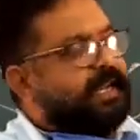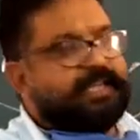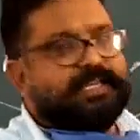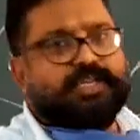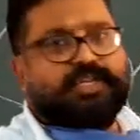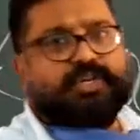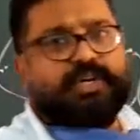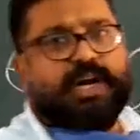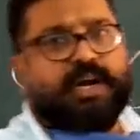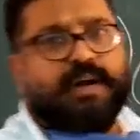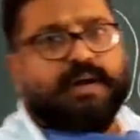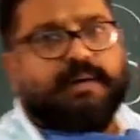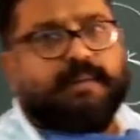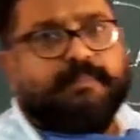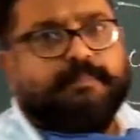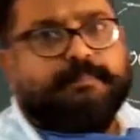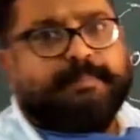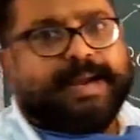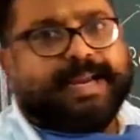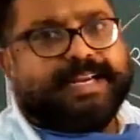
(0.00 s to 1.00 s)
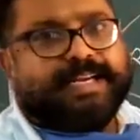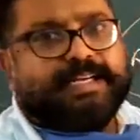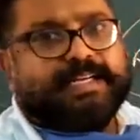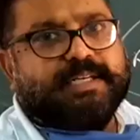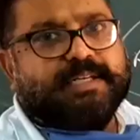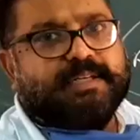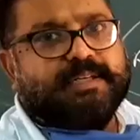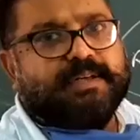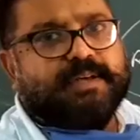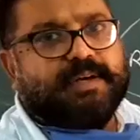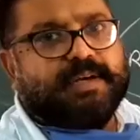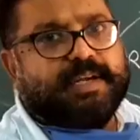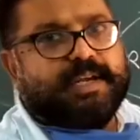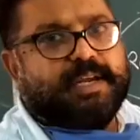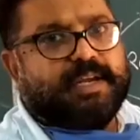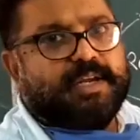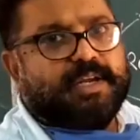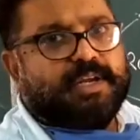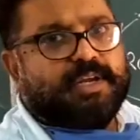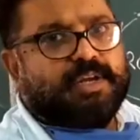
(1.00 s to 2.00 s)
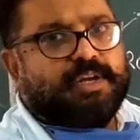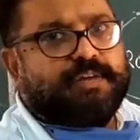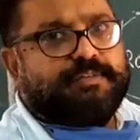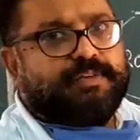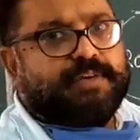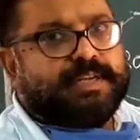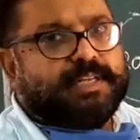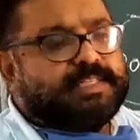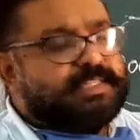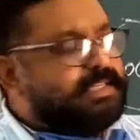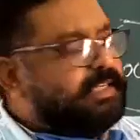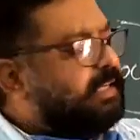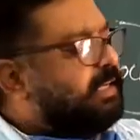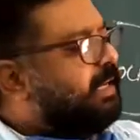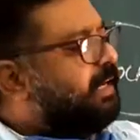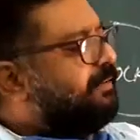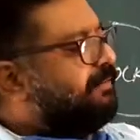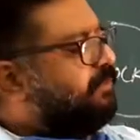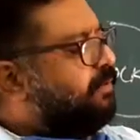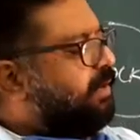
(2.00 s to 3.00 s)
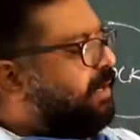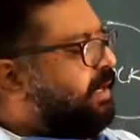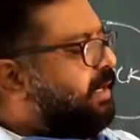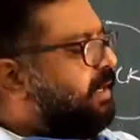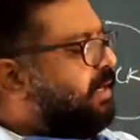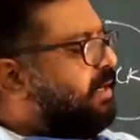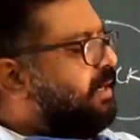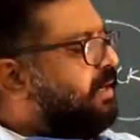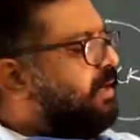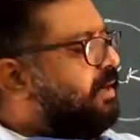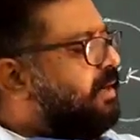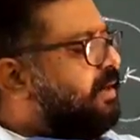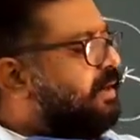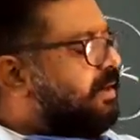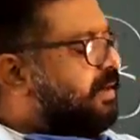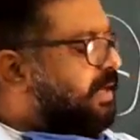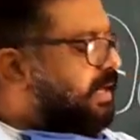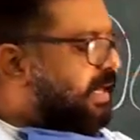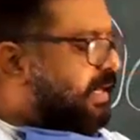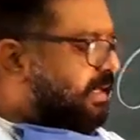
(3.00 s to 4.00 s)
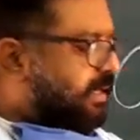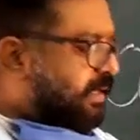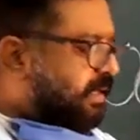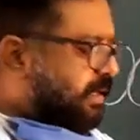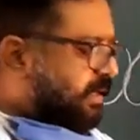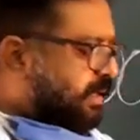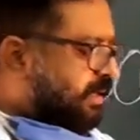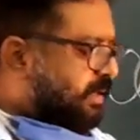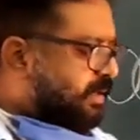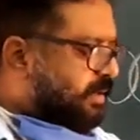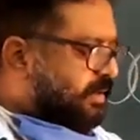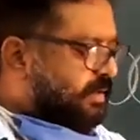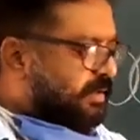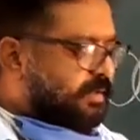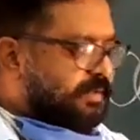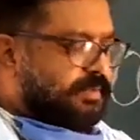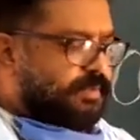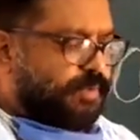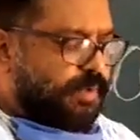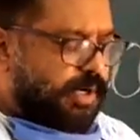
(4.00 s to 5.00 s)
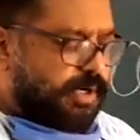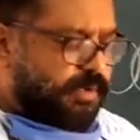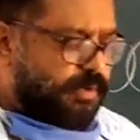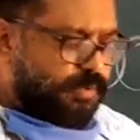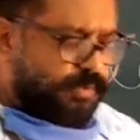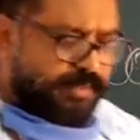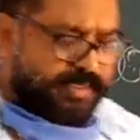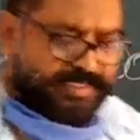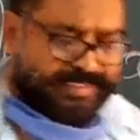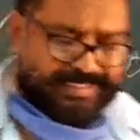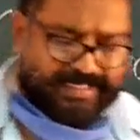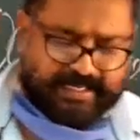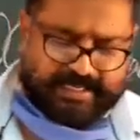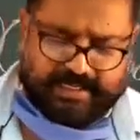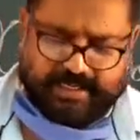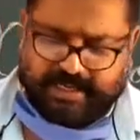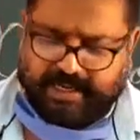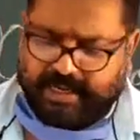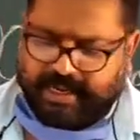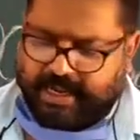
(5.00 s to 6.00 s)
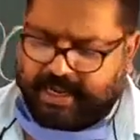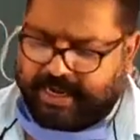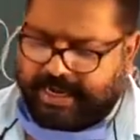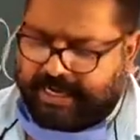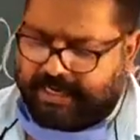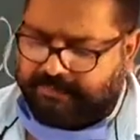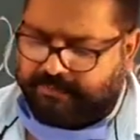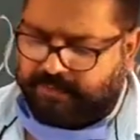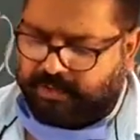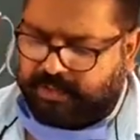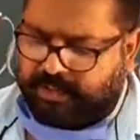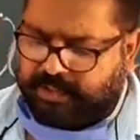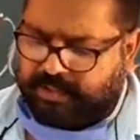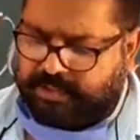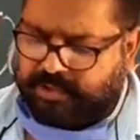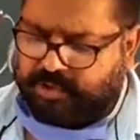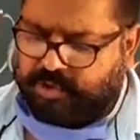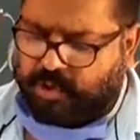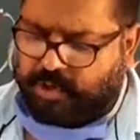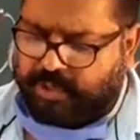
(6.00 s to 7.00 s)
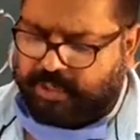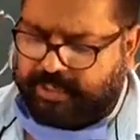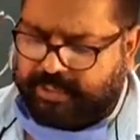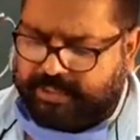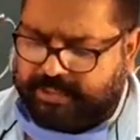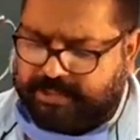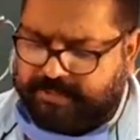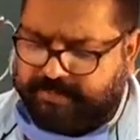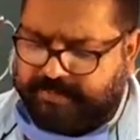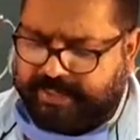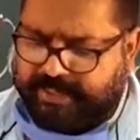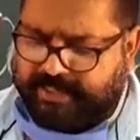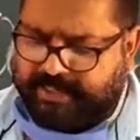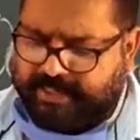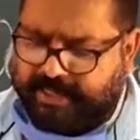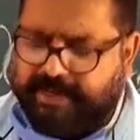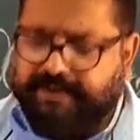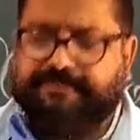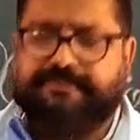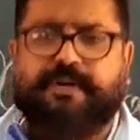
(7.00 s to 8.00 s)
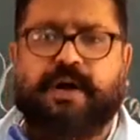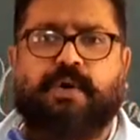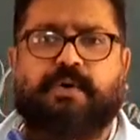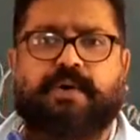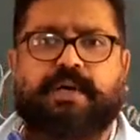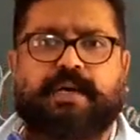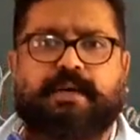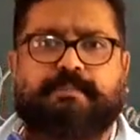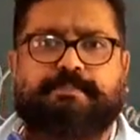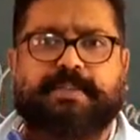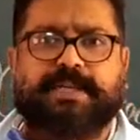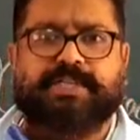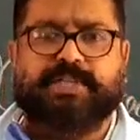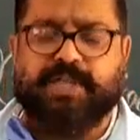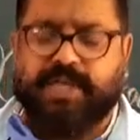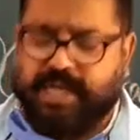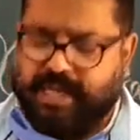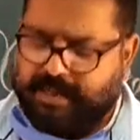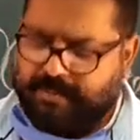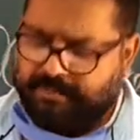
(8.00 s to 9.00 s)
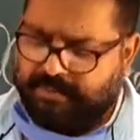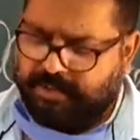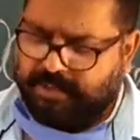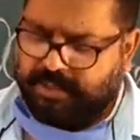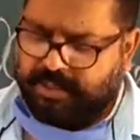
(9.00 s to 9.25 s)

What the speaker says: extra bite? Okay, if you can see carefully, all right. What do we see? Alluvial soil is mainly found in Punjab,